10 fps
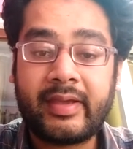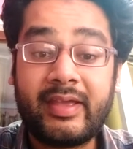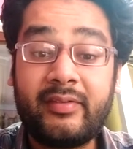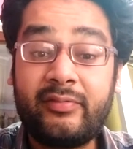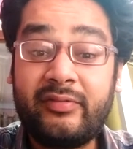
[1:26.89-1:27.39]

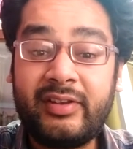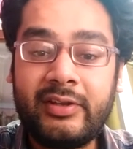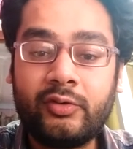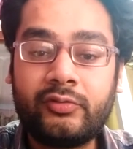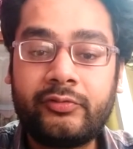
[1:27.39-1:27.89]
If we will
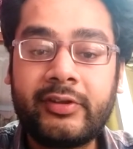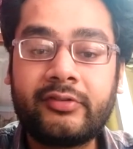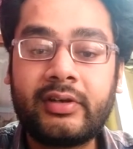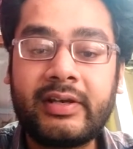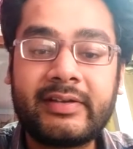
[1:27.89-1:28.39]
use
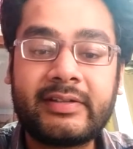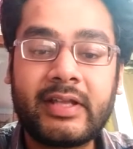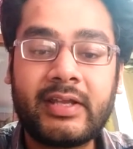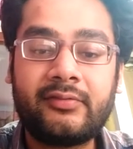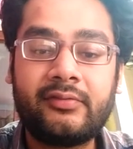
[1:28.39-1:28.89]
visual aids
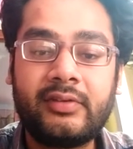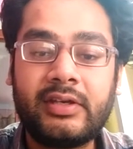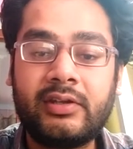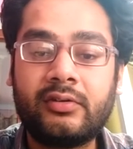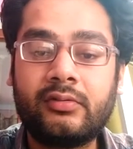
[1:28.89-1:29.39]
like
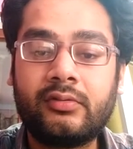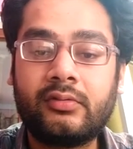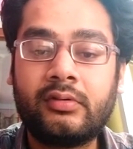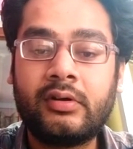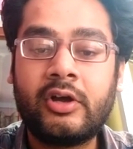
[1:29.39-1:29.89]

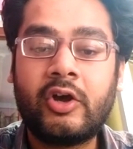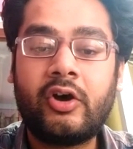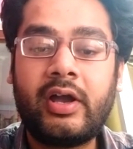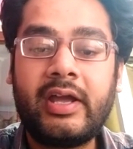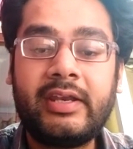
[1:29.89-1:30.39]
video
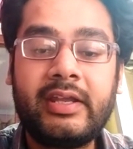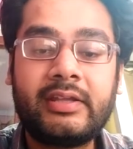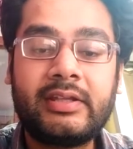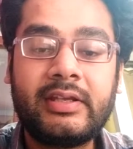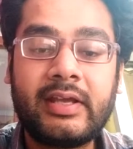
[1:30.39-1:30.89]
or
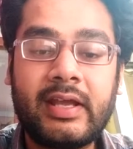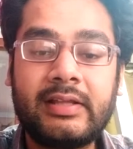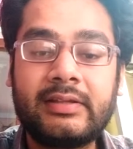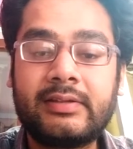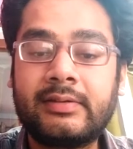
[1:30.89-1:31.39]
anything
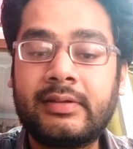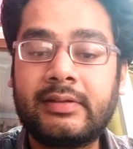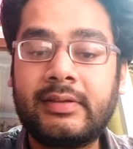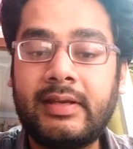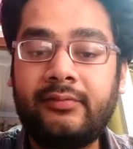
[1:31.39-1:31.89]
else
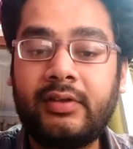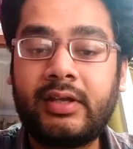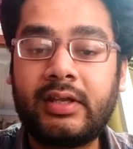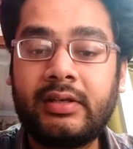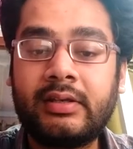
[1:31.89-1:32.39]
that we
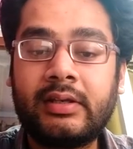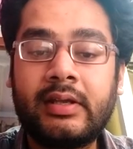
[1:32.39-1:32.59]
can